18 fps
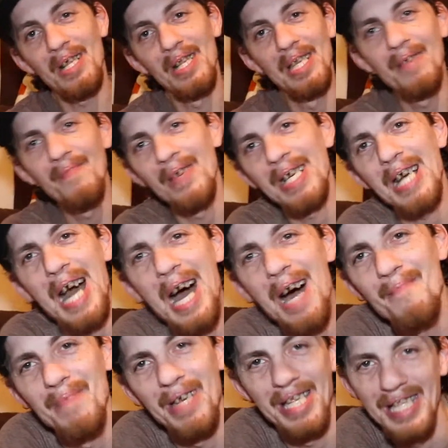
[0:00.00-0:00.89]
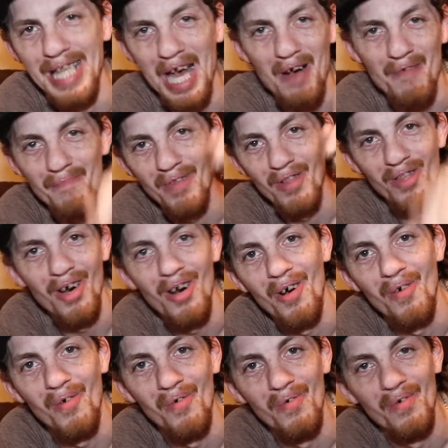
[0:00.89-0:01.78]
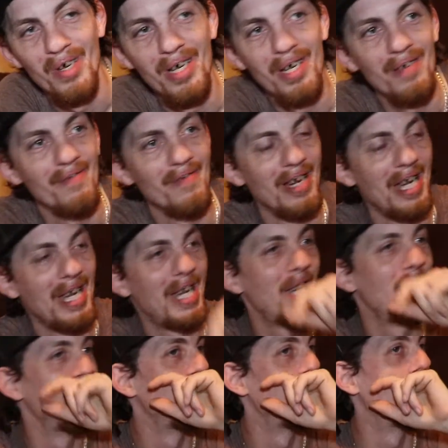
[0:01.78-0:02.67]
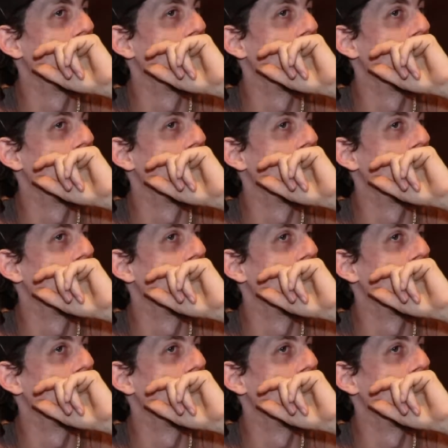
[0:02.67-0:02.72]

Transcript: Leave a comment down below, right?